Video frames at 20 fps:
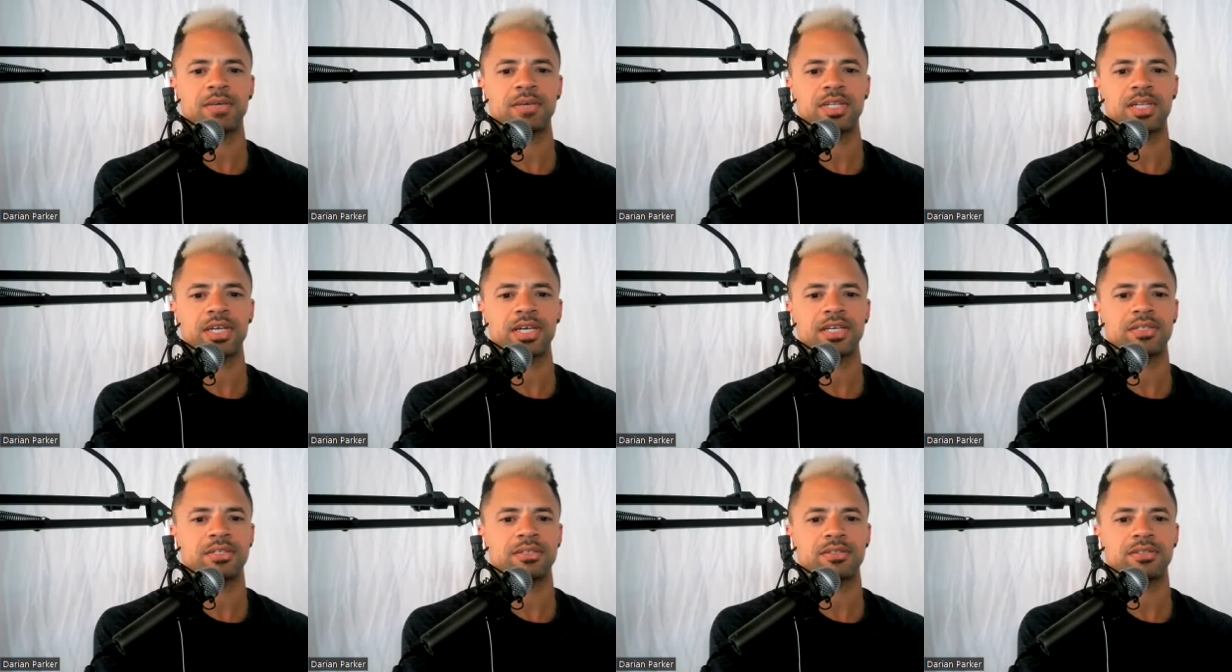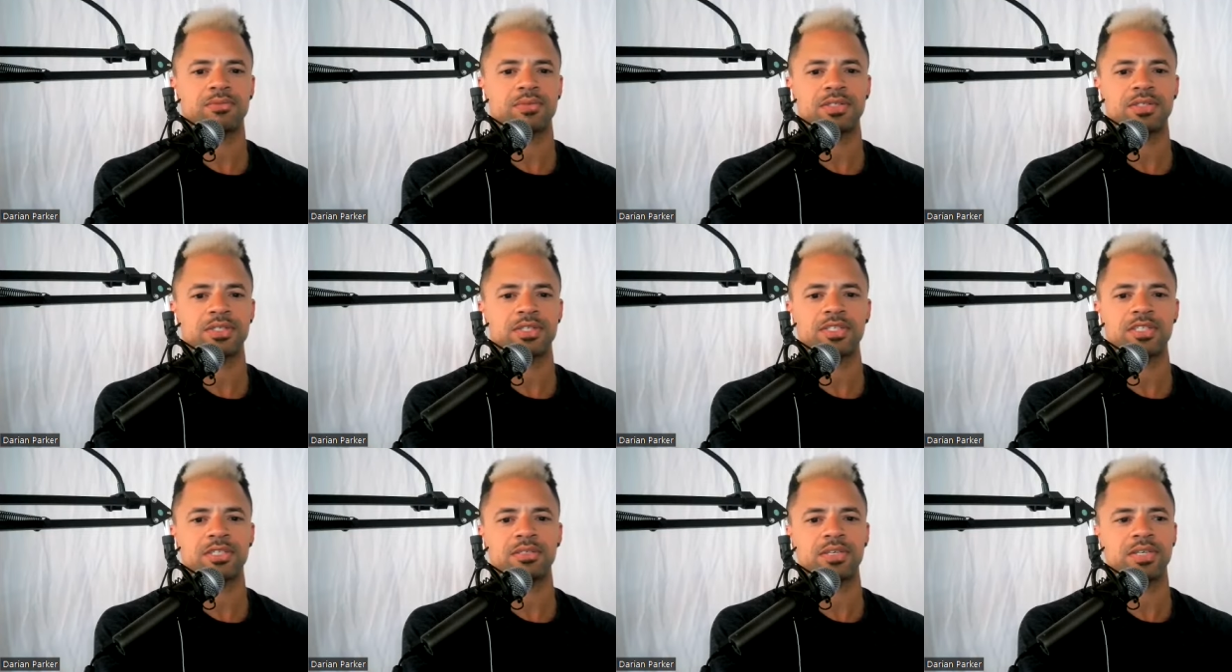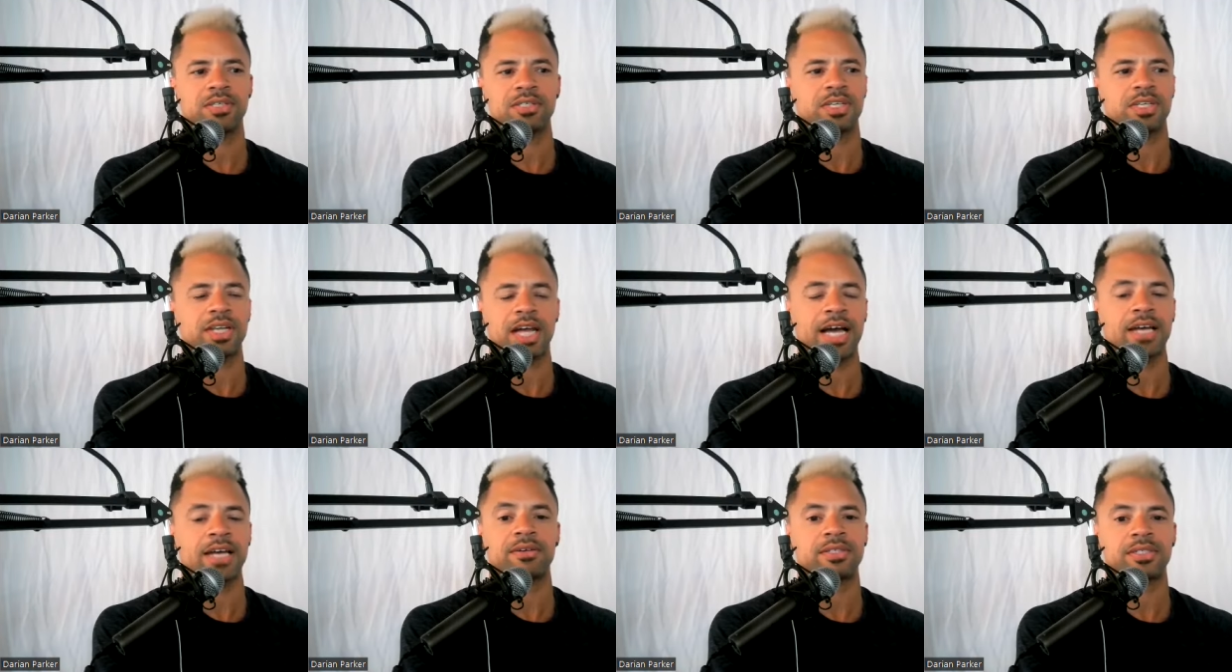I'm like, yep. we're just in
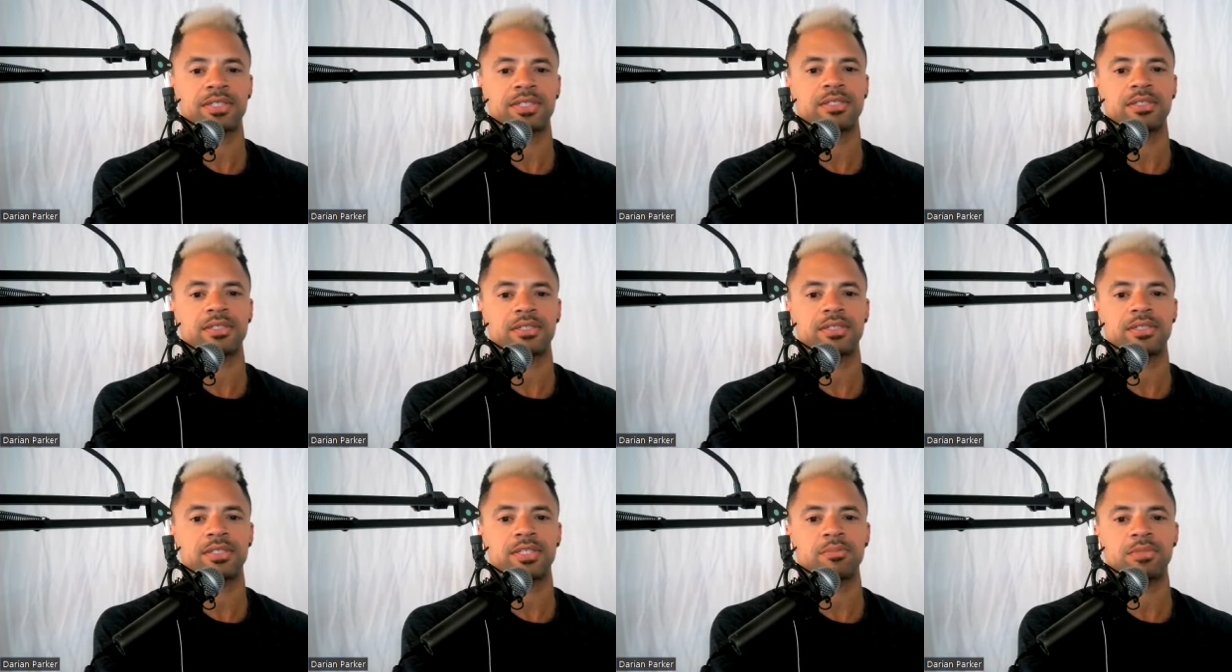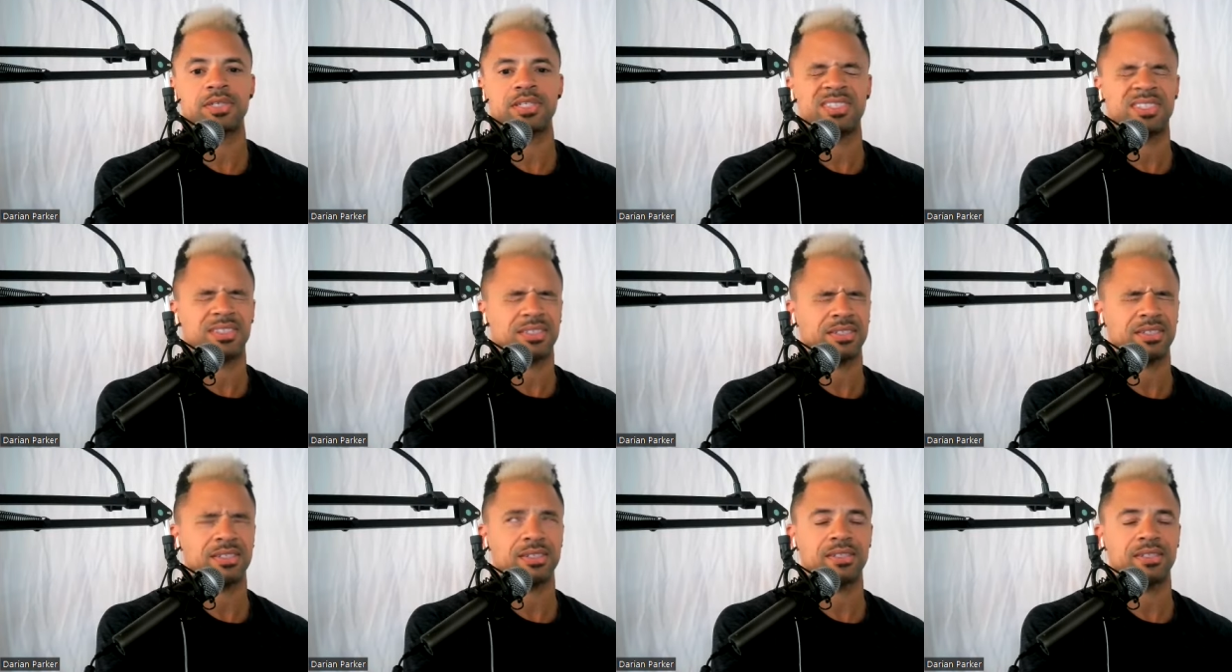denial here. I mean,